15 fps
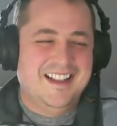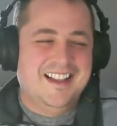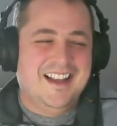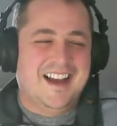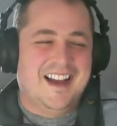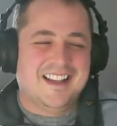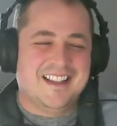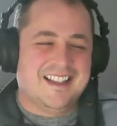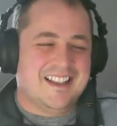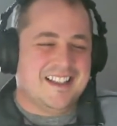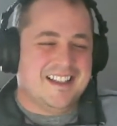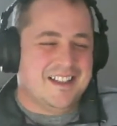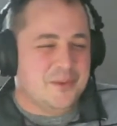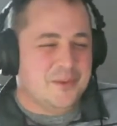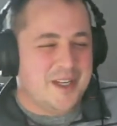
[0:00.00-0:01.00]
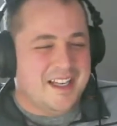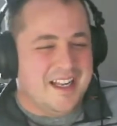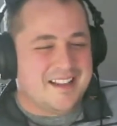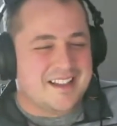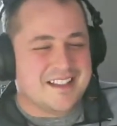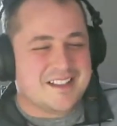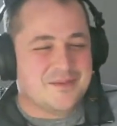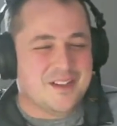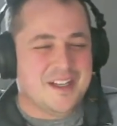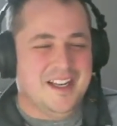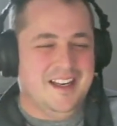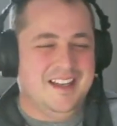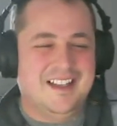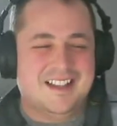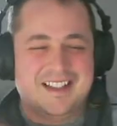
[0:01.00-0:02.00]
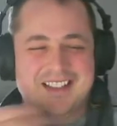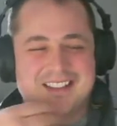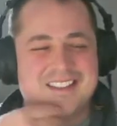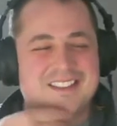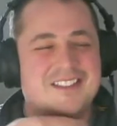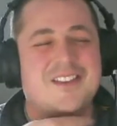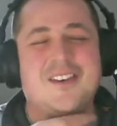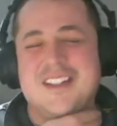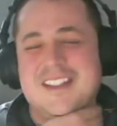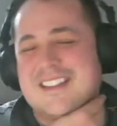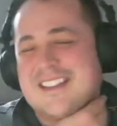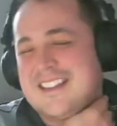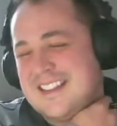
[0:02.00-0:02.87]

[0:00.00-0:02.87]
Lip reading: I think he can win at this event, at this course.